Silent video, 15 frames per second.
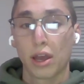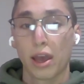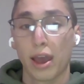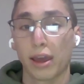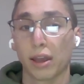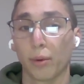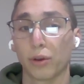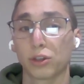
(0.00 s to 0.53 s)

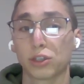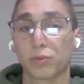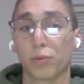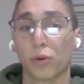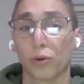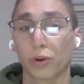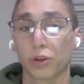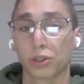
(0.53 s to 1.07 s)
and the most
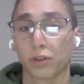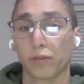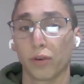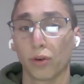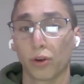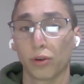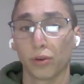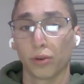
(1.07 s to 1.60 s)
supporters of
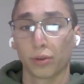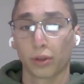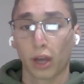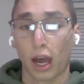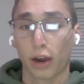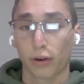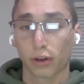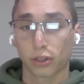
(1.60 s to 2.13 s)
local
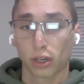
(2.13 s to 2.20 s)
Congress,